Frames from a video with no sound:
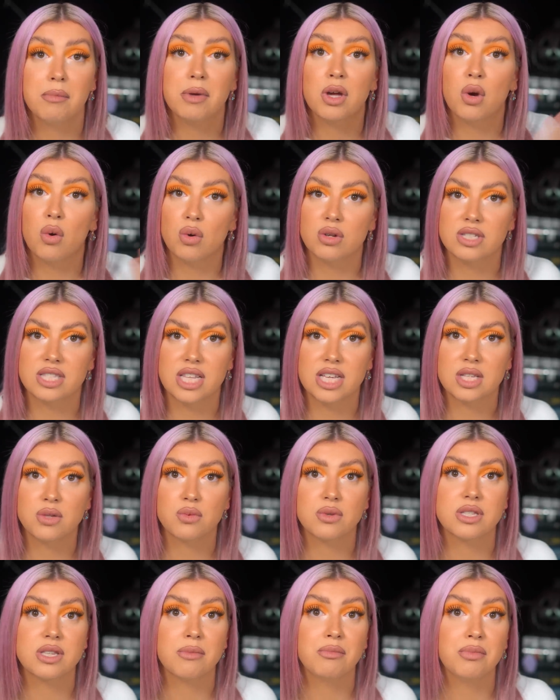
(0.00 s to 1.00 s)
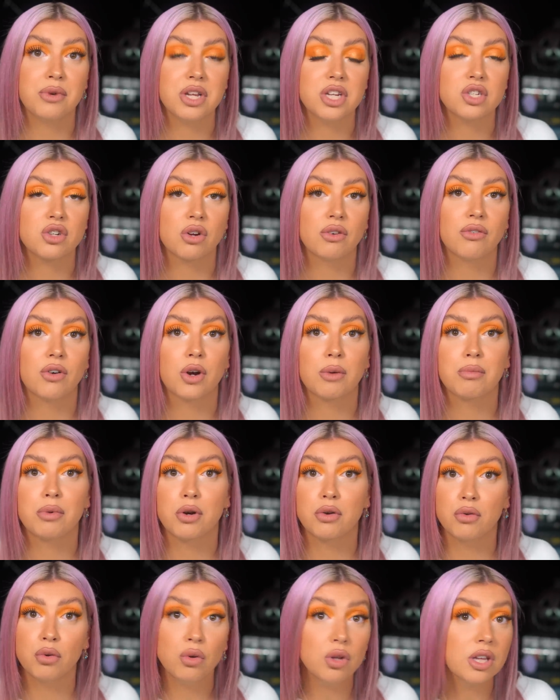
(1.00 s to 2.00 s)
Because this was a breach of her
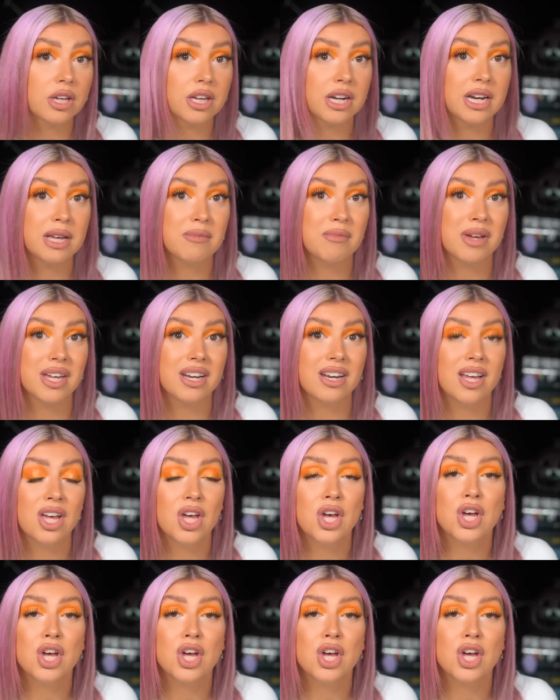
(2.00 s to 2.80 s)
parole agreement,